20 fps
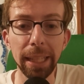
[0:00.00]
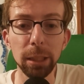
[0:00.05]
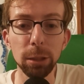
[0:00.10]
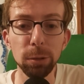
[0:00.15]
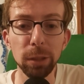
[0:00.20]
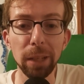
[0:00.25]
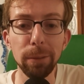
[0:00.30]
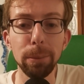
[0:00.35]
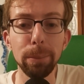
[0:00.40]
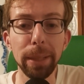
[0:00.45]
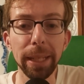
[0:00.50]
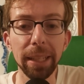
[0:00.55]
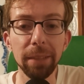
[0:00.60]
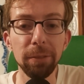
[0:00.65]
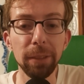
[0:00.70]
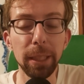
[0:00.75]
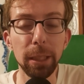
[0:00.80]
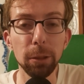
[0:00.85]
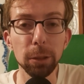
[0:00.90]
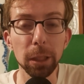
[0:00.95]
why I've been making
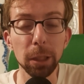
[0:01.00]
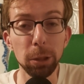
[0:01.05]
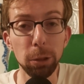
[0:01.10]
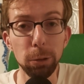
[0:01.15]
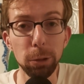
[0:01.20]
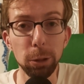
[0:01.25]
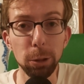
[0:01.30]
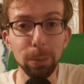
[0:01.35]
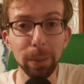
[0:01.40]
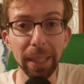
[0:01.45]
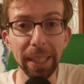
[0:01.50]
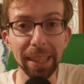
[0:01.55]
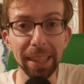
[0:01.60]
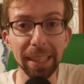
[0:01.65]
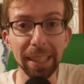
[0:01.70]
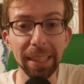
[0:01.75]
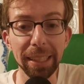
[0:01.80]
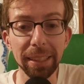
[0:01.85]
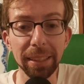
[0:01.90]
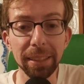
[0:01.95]
videos on YouTube
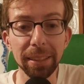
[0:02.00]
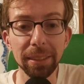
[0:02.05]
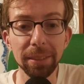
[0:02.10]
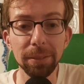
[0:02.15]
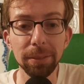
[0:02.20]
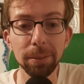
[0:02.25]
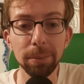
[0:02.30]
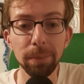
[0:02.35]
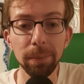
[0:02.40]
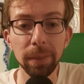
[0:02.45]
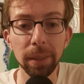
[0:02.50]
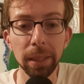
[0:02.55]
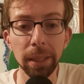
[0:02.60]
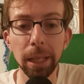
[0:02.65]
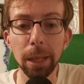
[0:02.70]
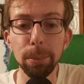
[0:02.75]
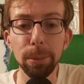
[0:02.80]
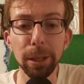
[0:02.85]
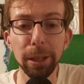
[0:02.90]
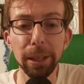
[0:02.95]
lately.
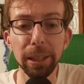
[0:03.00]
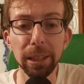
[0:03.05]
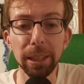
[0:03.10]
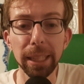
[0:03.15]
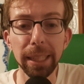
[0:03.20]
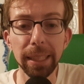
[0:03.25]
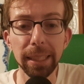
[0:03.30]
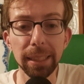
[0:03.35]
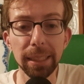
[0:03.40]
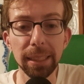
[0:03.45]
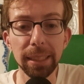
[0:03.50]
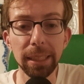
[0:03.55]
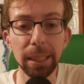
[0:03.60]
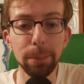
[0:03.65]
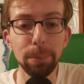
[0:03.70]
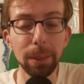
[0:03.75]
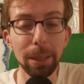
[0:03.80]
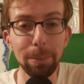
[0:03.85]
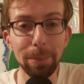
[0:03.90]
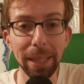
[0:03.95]
Apparently this is
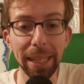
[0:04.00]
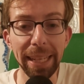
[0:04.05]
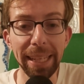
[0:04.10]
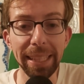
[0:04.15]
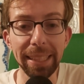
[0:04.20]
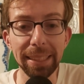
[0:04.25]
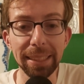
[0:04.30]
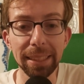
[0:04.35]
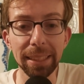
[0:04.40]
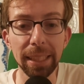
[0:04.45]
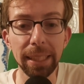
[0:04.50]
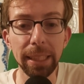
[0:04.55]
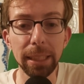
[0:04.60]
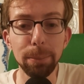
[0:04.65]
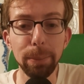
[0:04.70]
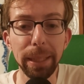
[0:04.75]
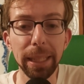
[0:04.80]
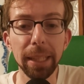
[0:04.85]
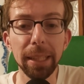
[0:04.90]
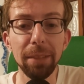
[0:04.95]
tip number 8, and he's
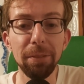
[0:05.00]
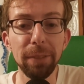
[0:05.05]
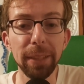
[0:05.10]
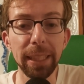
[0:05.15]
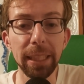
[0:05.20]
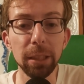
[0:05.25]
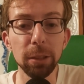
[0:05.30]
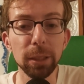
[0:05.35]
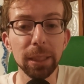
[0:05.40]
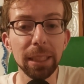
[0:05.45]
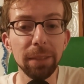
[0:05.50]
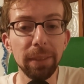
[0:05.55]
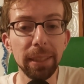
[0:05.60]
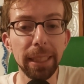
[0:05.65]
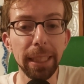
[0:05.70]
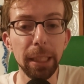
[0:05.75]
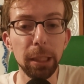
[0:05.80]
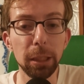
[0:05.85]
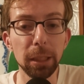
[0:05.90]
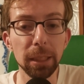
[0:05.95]
made other videos giving
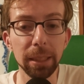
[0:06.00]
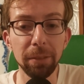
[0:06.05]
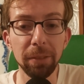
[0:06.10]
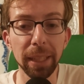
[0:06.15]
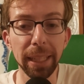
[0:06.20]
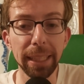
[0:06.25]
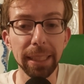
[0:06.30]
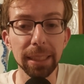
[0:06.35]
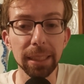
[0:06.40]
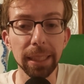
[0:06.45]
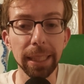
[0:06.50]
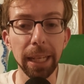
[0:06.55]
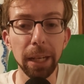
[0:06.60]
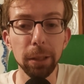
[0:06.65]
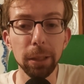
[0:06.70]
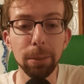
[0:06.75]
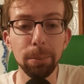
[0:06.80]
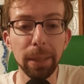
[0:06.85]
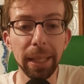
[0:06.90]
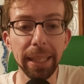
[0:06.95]
teachers advice on how
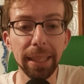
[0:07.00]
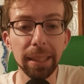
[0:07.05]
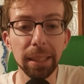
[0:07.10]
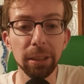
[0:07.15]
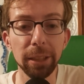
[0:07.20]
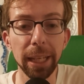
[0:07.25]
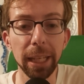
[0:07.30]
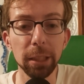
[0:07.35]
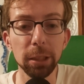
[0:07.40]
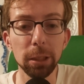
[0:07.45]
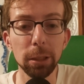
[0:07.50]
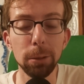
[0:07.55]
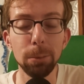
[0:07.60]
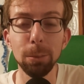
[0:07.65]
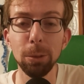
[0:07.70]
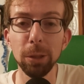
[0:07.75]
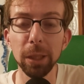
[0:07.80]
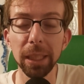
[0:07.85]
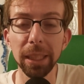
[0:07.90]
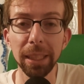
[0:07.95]
to make the classroom
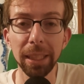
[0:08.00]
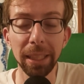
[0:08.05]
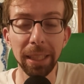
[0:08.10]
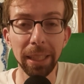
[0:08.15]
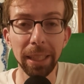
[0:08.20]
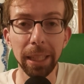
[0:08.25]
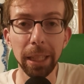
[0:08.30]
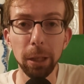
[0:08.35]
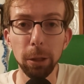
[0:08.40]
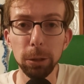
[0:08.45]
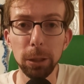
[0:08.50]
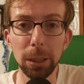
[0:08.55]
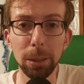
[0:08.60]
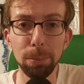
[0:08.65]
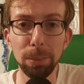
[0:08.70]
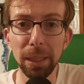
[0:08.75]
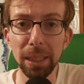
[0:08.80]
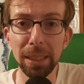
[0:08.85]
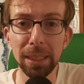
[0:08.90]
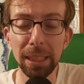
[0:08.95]
more
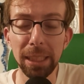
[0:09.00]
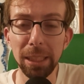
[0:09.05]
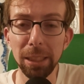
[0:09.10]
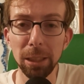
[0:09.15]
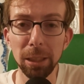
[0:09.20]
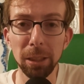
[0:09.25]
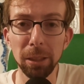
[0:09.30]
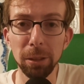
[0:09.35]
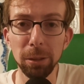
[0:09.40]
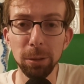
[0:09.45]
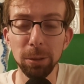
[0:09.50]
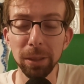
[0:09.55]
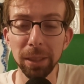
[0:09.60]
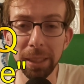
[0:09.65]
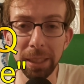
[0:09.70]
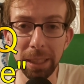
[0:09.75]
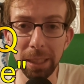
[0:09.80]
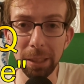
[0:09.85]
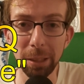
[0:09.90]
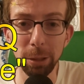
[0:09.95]
LGBTQ
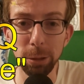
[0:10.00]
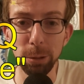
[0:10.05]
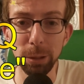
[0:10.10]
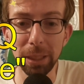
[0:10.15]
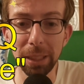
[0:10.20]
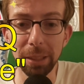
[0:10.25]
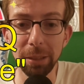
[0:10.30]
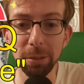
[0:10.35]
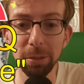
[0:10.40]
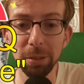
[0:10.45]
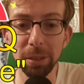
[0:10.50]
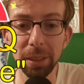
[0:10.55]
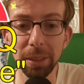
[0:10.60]
inclusive.